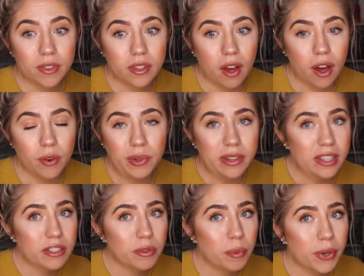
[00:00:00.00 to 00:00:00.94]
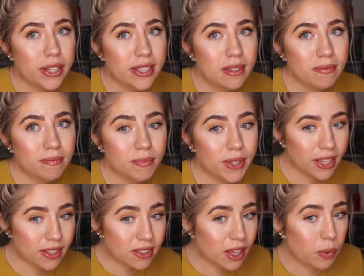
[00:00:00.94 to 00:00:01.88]
gotten released from prison
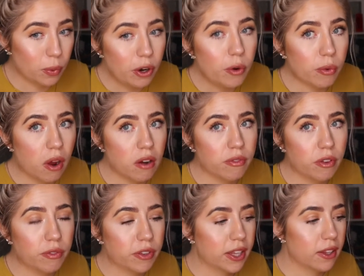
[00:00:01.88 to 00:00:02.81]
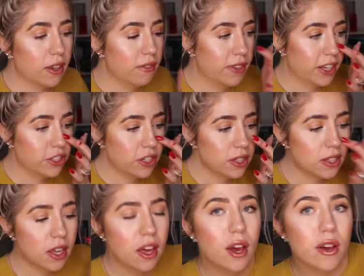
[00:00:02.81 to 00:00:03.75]
because they were wrongful
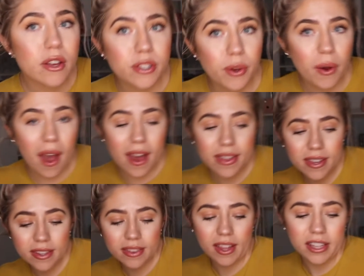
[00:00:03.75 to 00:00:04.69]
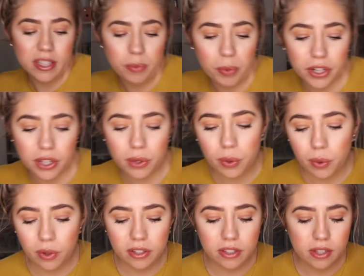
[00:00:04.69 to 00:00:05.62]
convictions. So I think that's pretty
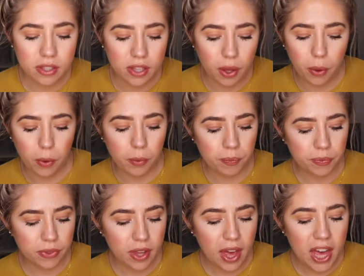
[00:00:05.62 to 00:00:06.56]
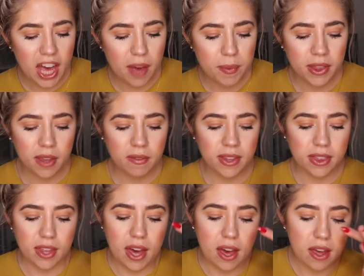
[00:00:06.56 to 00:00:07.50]
cool. So I've been loving
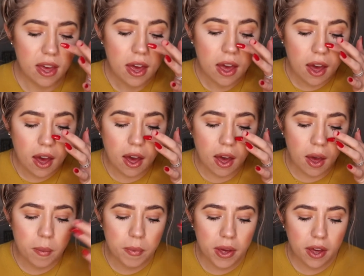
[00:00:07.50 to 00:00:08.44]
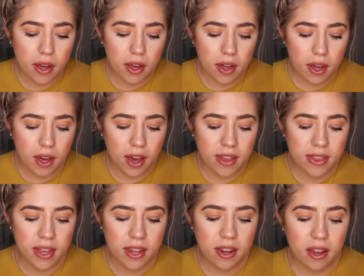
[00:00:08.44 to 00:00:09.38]
that. And
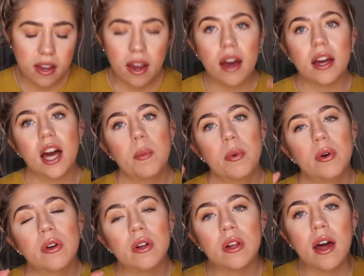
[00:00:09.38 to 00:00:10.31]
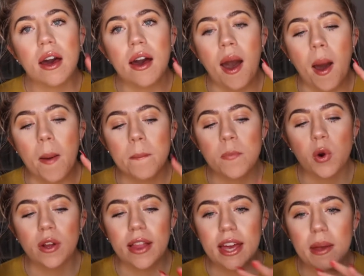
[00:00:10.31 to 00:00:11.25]
then a couple
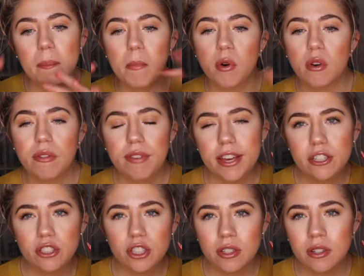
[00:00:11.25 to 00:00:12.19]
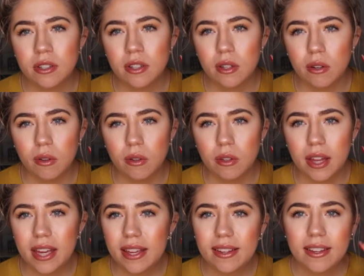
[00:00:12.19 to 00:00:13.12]
more like motivational,
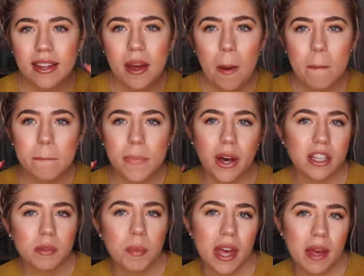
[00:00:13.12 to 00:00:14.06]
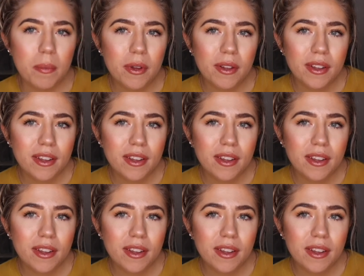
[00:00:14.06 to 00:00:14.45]
like Boss Babe